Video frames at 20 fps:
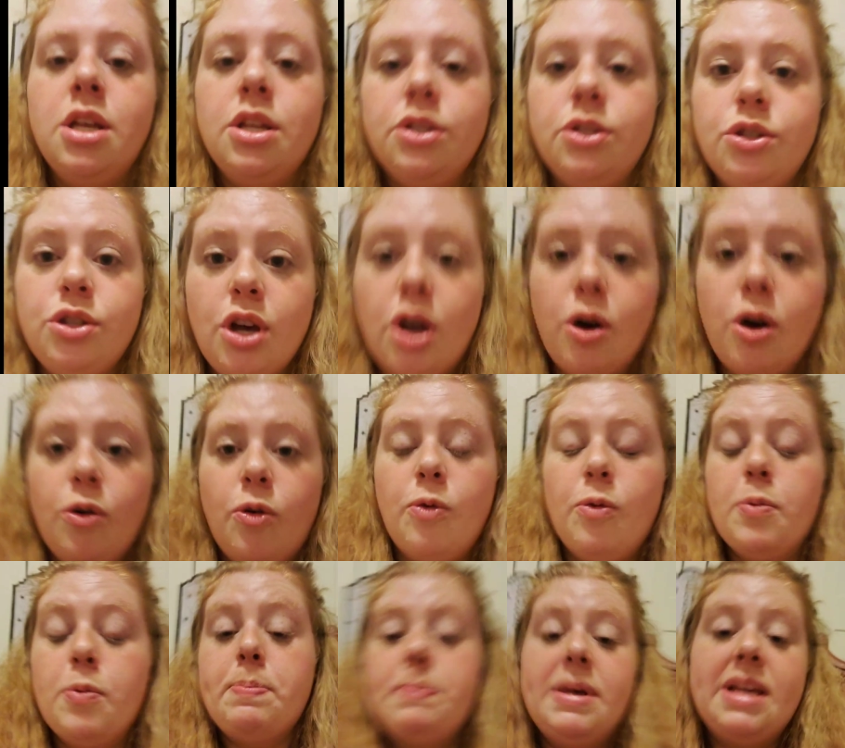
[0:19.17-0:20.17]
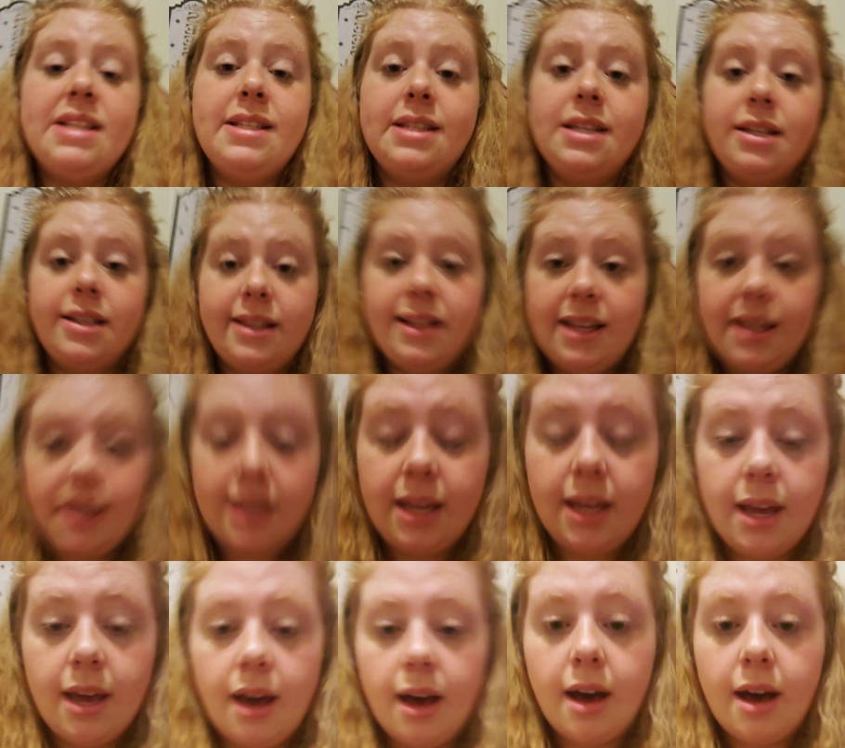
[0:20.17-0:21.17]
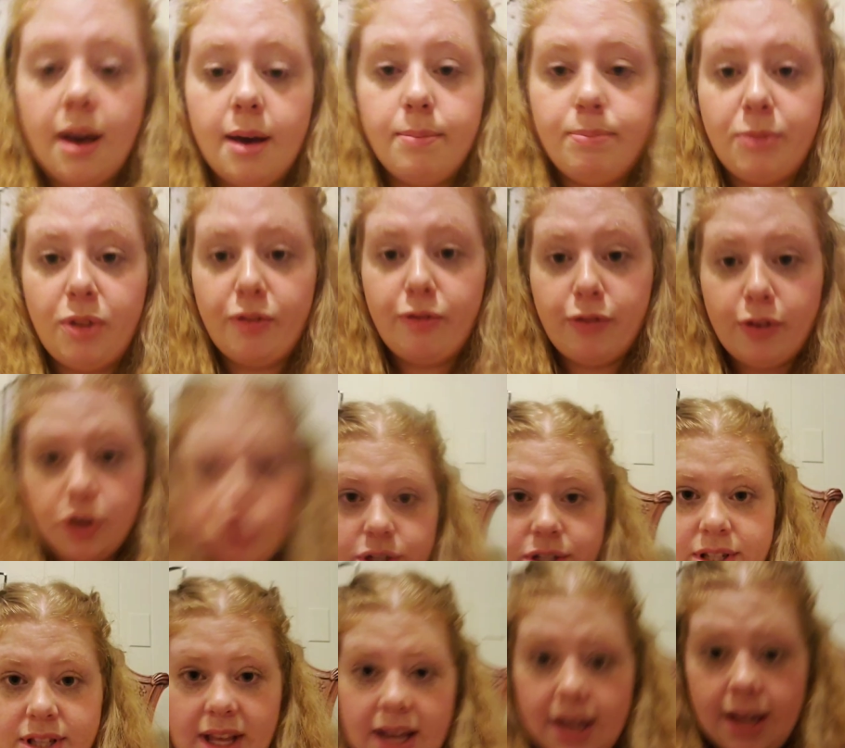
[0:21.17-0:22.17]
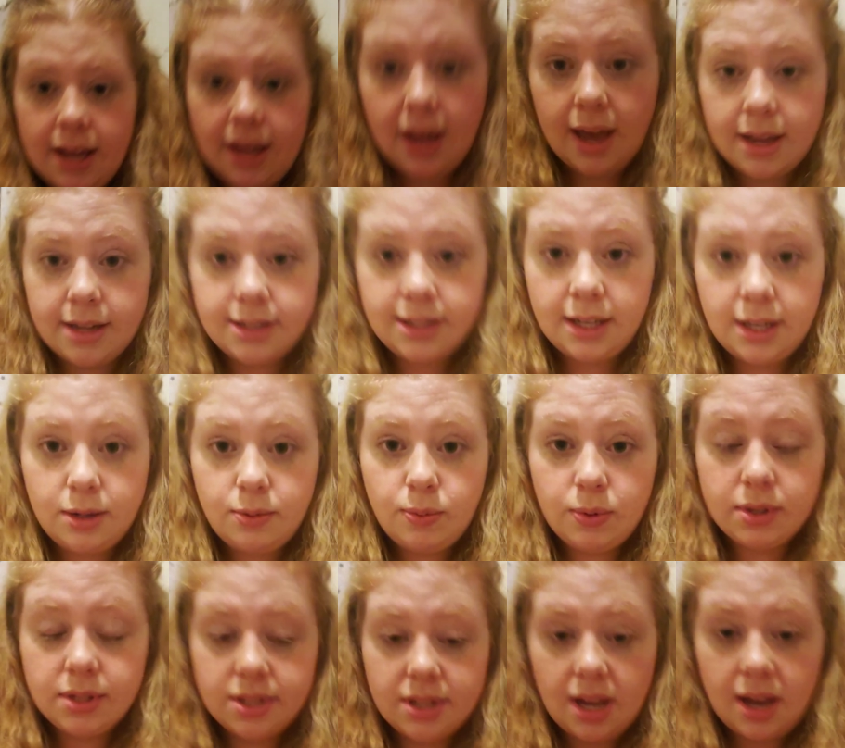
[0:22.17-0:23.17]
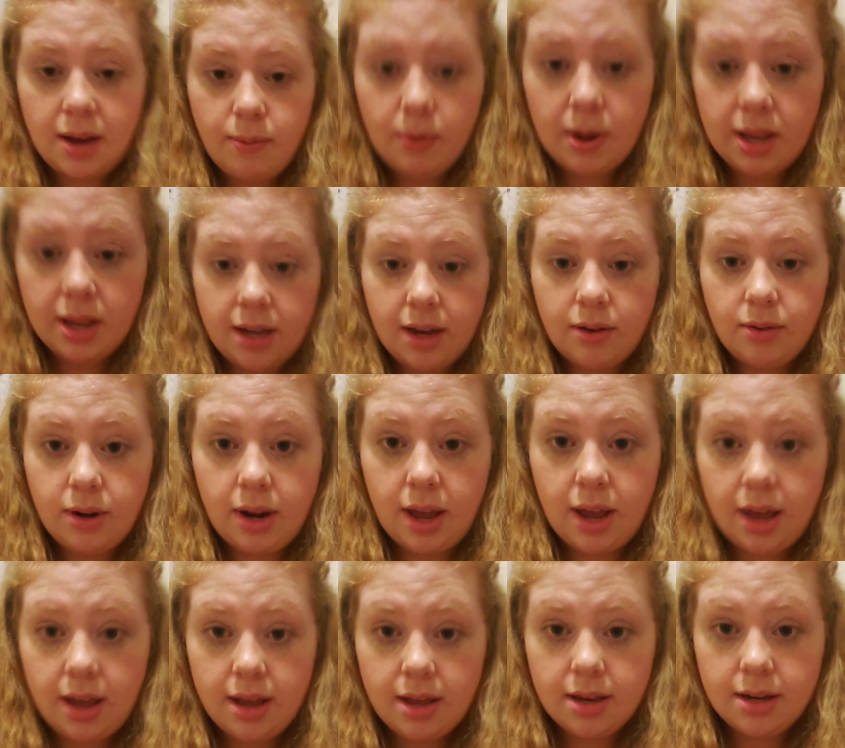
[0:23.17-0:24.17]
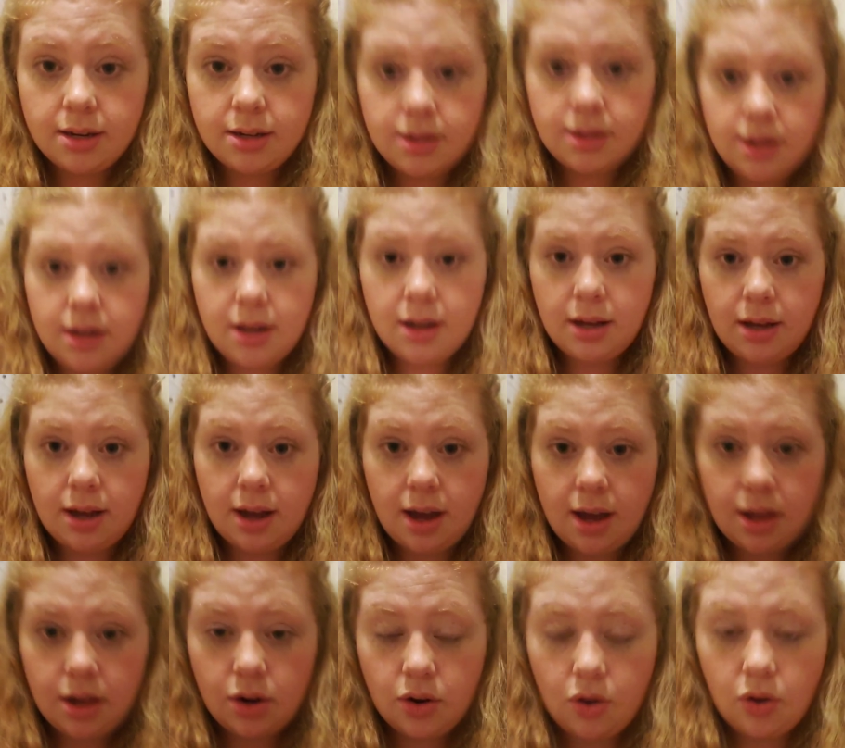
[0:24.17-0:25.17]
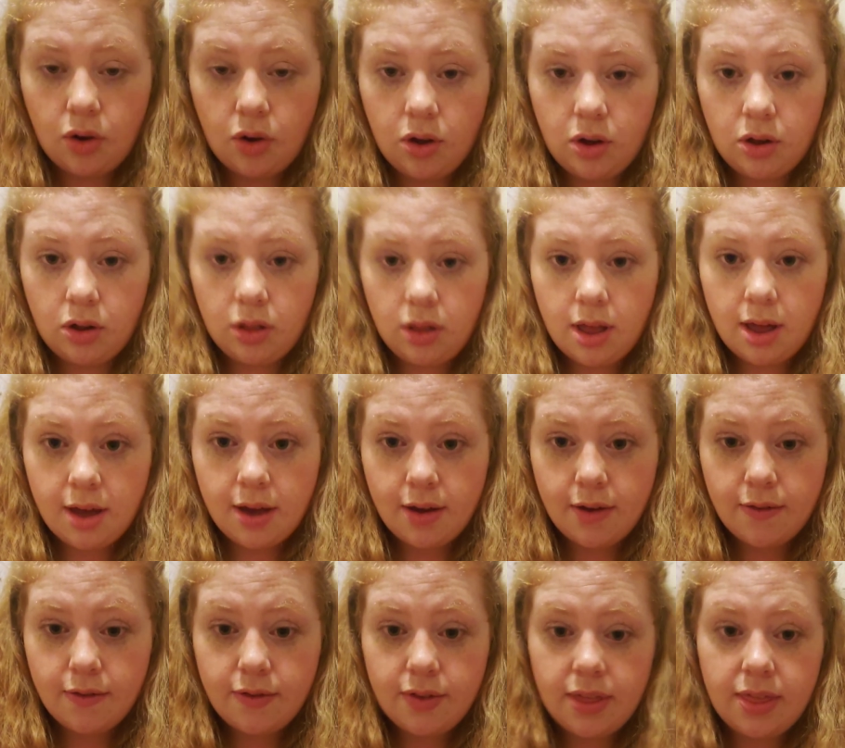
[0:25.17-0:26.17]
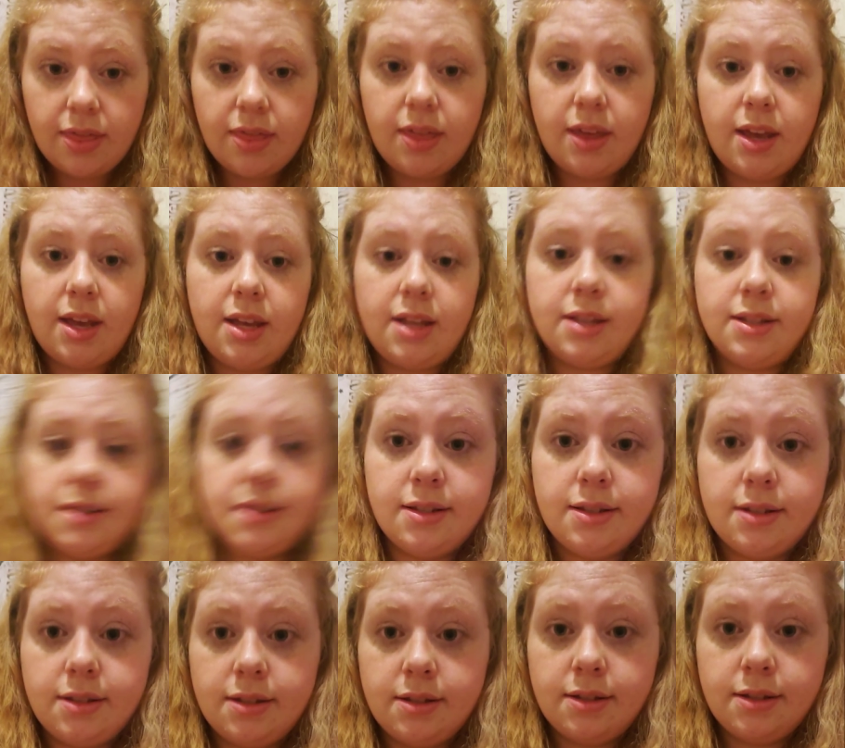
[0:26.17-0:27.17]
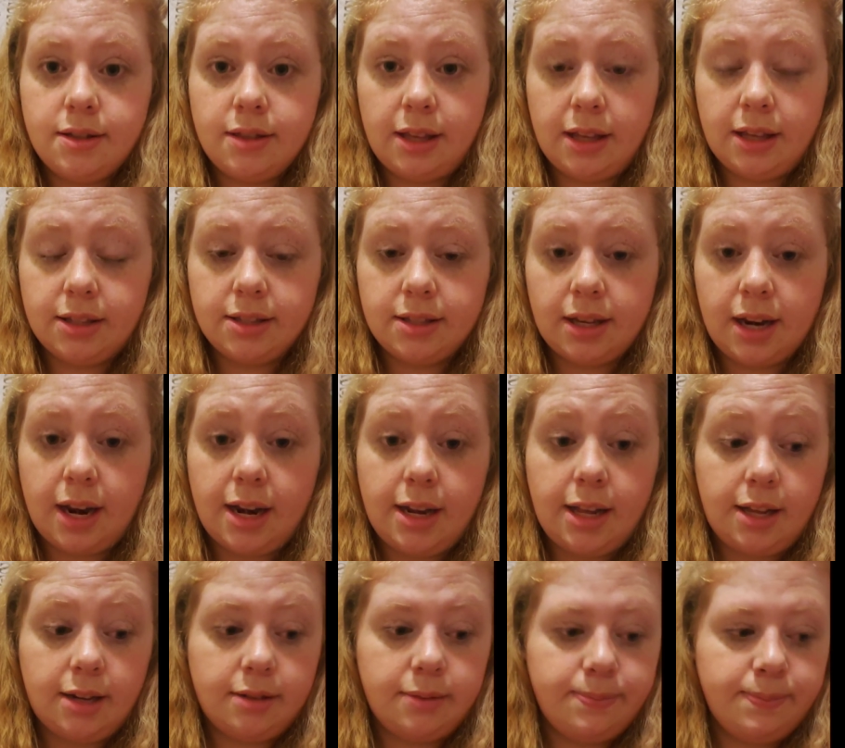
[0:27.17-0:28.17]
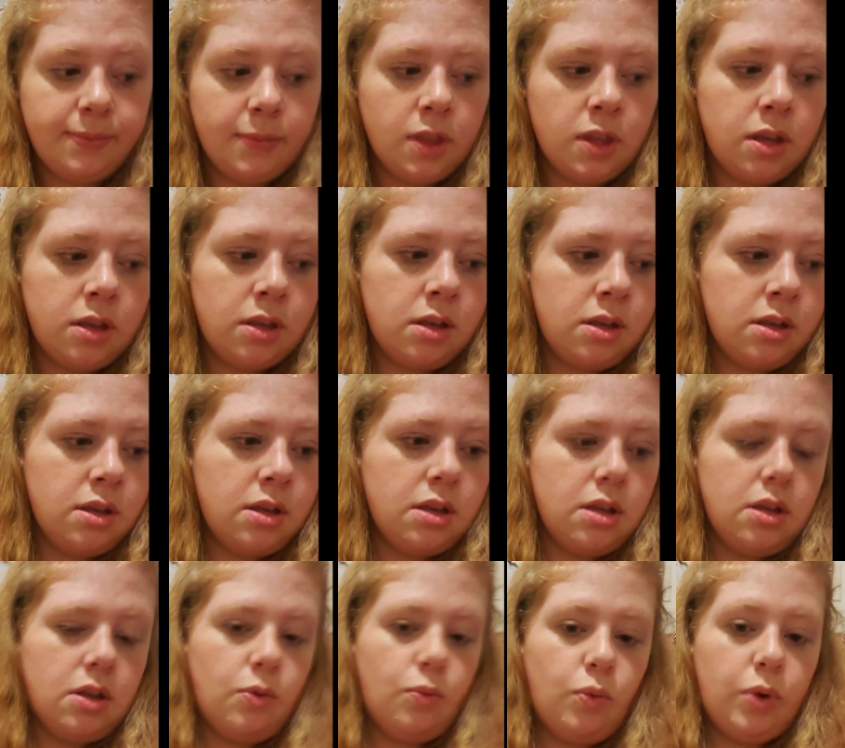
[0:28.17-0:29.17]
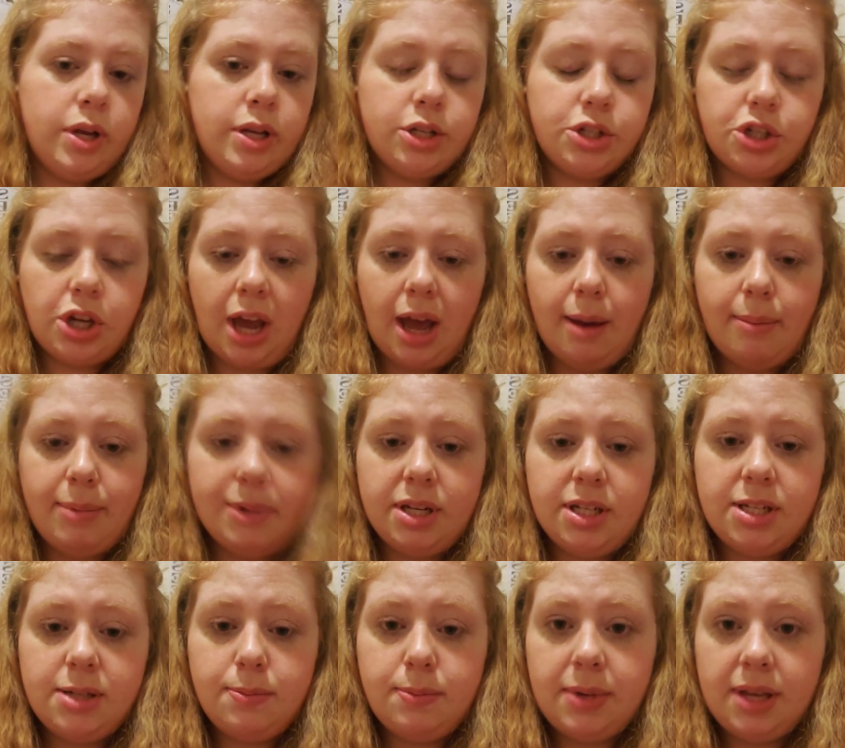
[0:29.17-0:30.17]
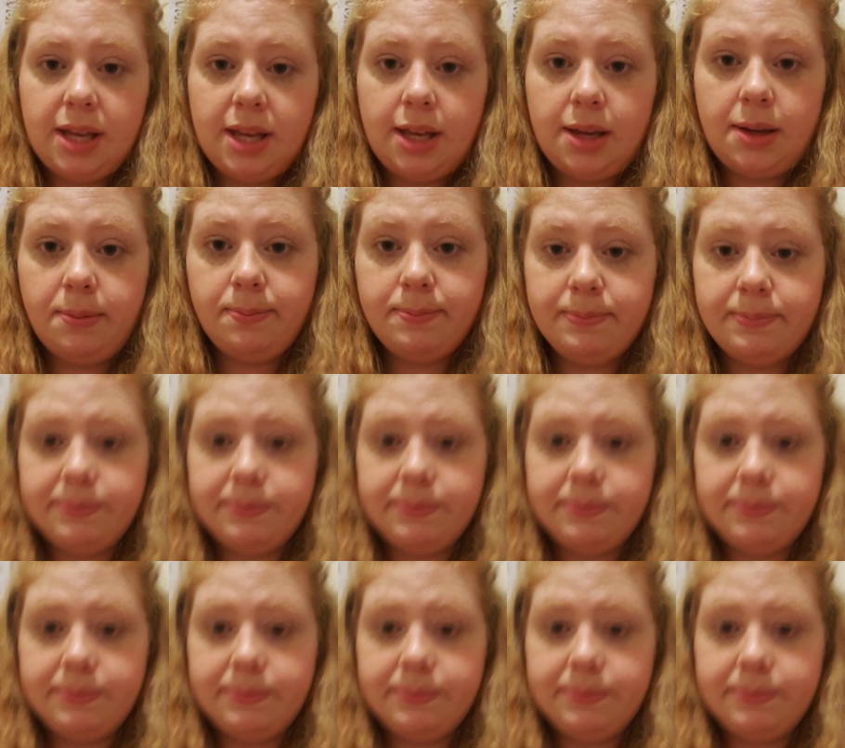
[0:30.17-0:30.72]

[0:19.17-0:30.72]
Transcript: So basically, the first thing I did was I went out and got all of these things that I need, which happened to be,